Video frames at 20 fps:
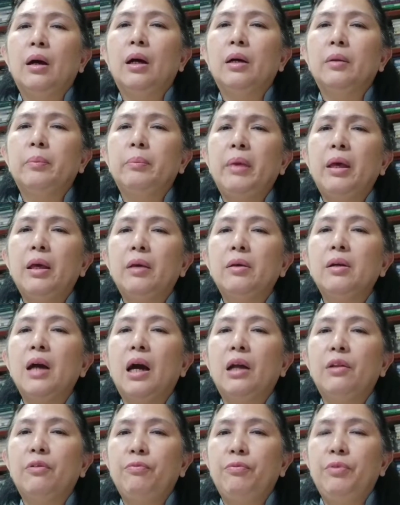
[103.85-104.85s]
make
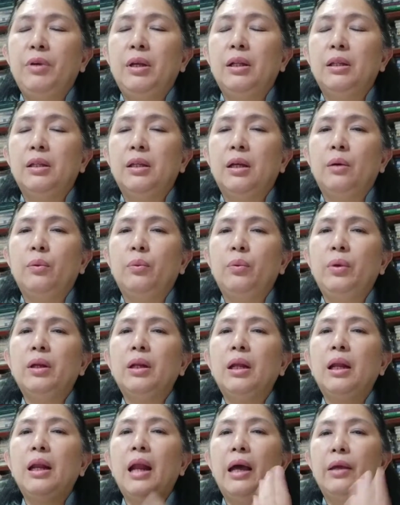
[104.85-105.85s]
God feel na we
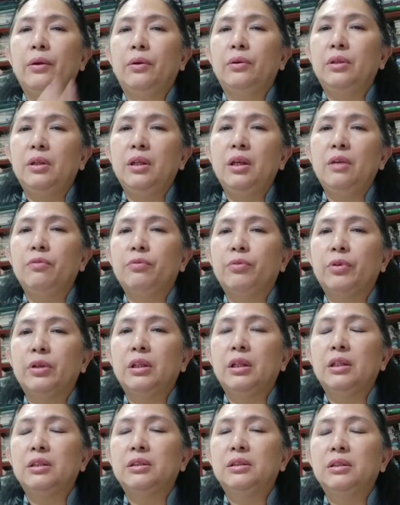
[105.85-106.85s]
rely on Him for
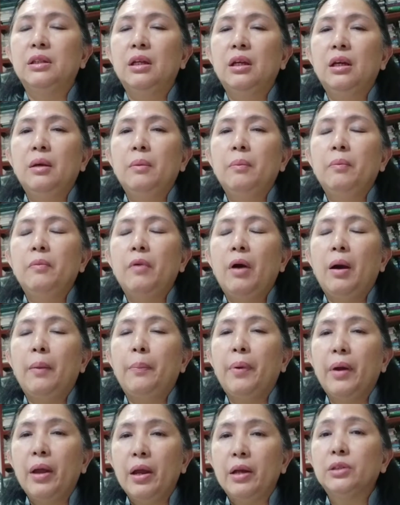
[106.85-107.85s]
these
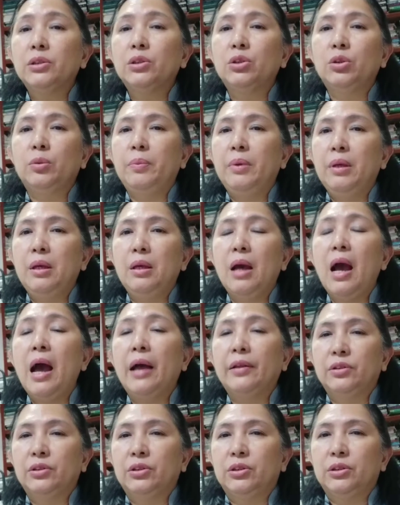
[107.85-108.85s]
prayers to be
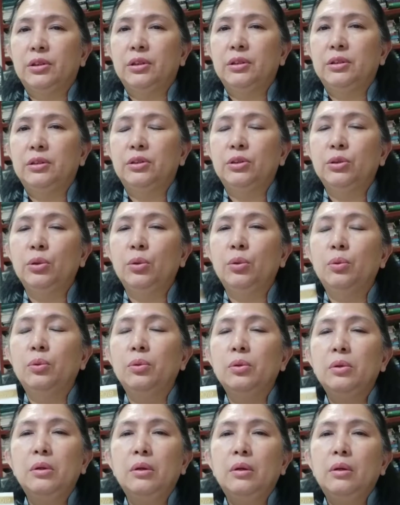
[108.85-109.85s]
answered.
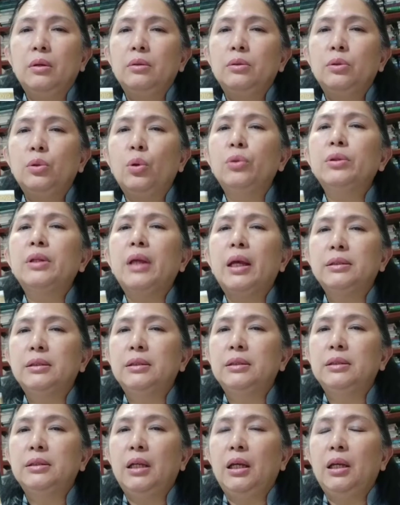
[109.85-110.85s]
So, don't
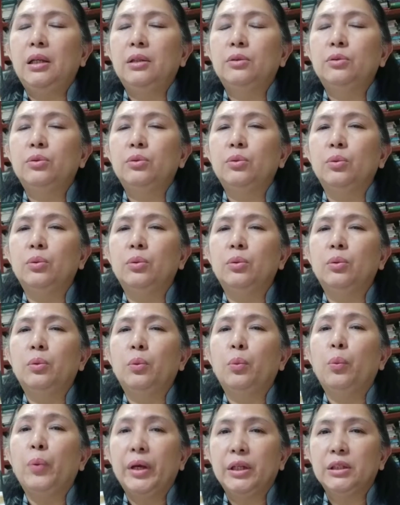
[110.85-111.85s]
hesitate to
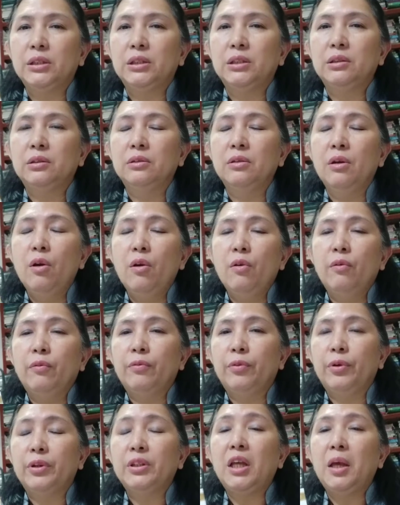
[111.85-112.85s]
wish
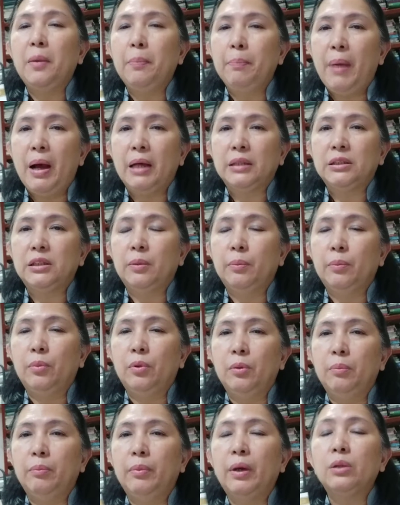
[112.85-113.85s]
for the
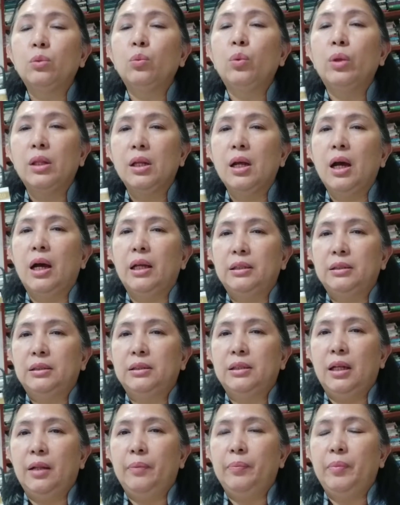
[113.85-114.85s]
impossible, but with God's
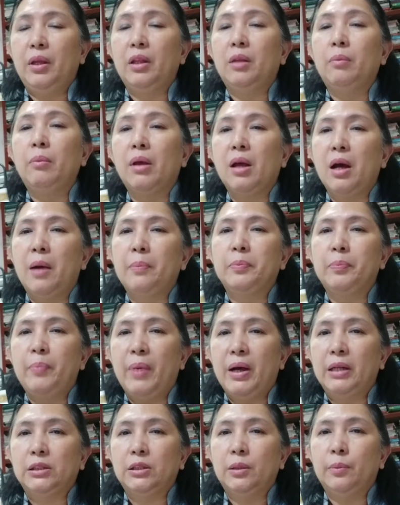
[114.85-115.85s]
help, it becomes
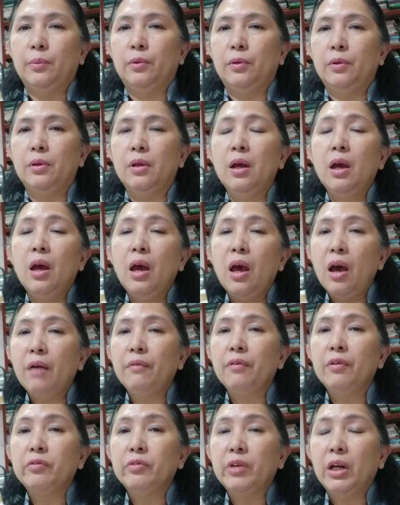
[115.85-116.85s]
possible.
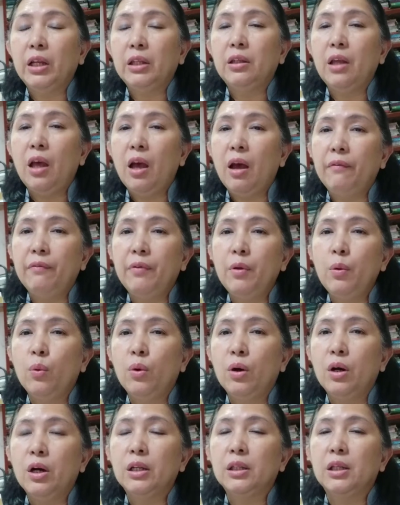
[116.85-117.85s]
Have a great day,
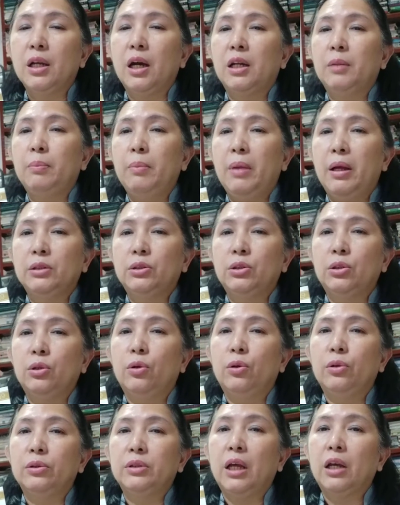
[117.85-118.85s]
everyone. God bless you
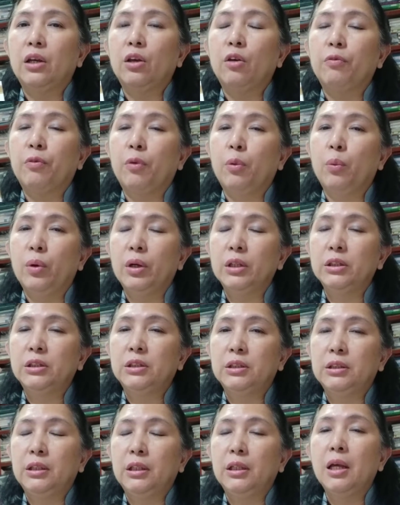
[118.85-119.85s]
all. Thank you for
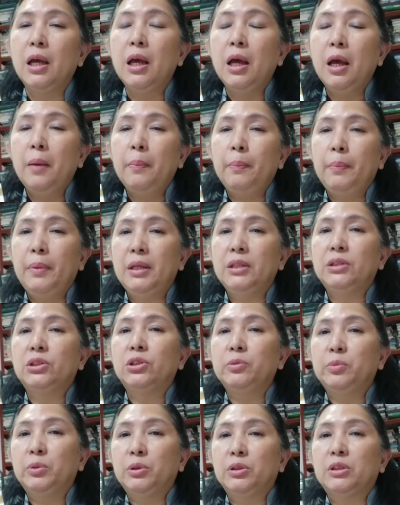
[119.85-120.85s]
watching. Please
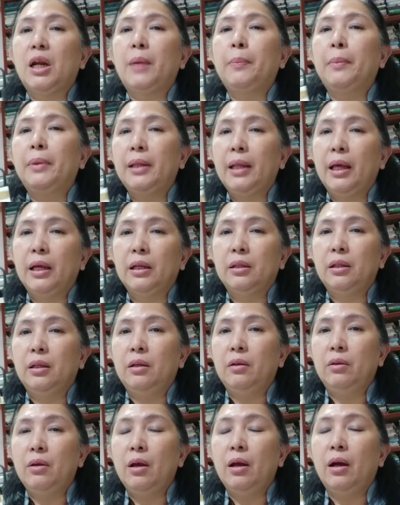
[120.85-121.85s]
subscribe and like
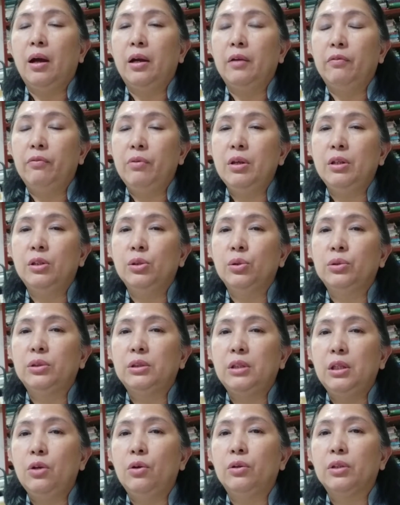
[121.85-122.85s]
our video.
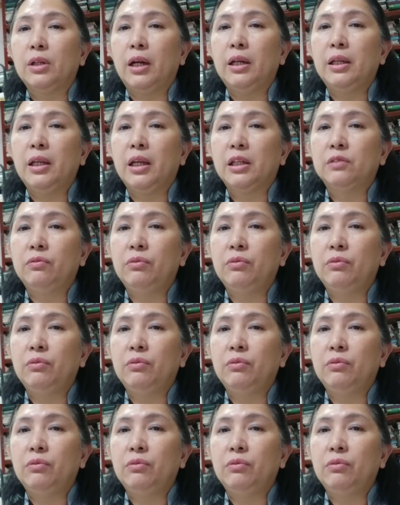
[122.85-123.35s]
See you on our next